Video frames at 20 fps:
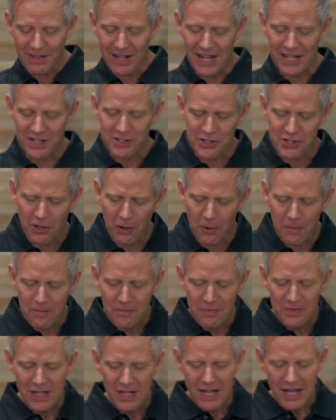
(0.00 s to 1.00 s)
And so
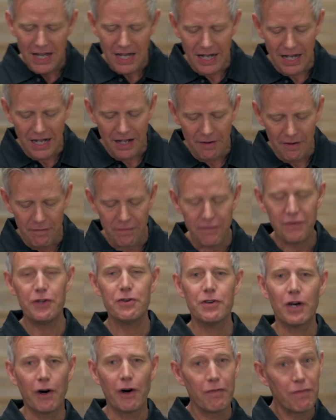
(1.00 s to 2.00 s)
our
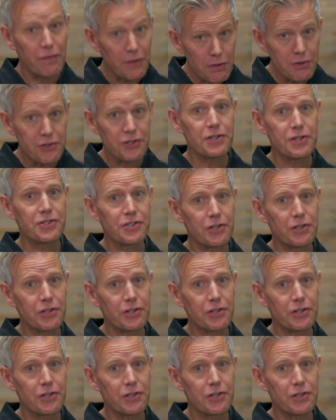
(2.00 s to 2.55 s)
fusion